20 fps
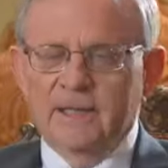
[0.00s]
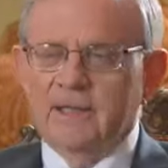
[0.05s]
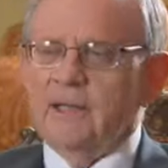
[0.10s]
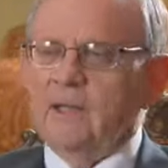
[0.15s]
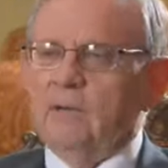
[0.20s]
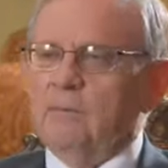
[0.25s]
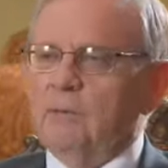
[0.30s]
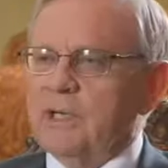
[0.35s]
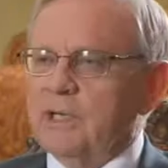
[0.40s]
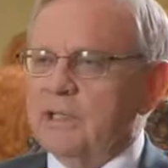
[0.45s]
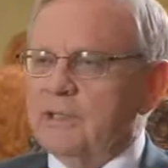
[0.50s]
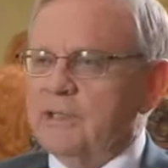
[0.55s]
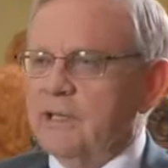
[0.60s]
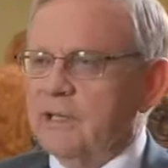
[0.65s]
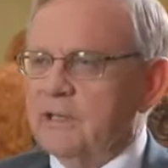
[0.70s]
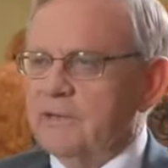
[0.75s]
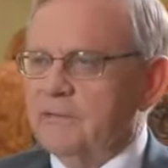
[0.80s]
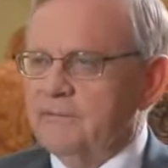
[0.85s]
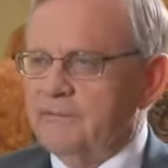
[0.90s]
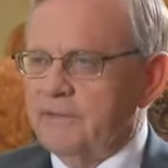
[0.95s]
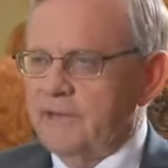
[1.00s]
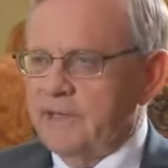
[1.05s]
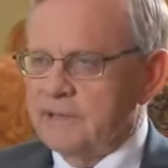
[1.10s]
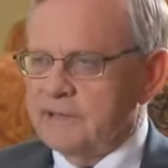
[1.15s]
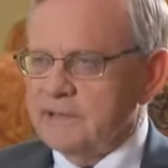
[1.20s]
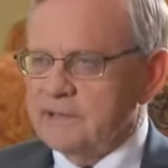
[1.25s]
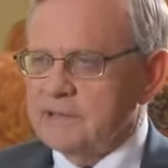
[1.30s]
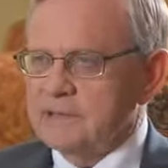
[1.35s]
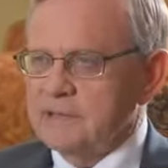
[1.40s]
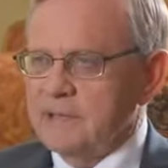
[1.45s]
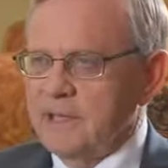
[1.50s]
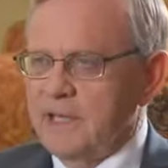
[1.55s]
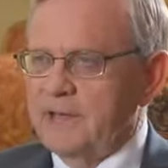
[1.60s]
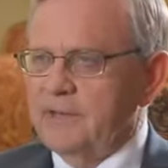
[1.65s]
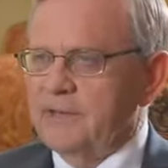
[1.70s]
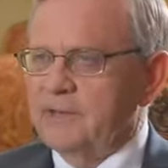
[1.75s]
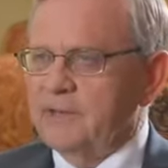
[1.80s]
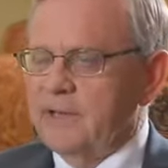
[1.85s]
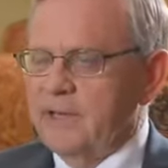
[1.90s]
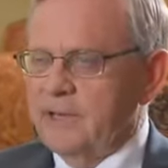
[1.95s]
then they want to tell their friends and
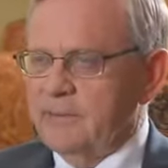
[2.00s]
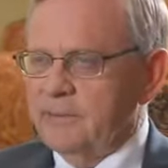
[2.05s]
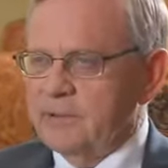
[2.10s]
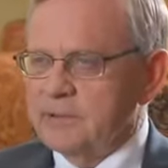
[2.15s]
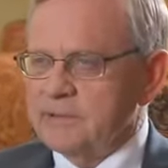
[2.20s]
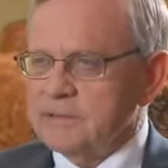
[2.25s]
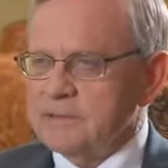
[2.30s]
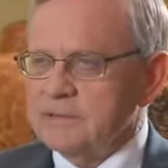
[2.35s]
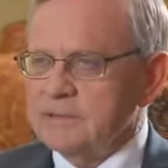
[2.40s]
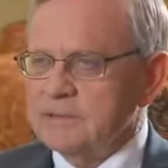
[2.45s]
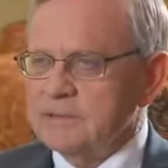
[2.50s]
their neighbors.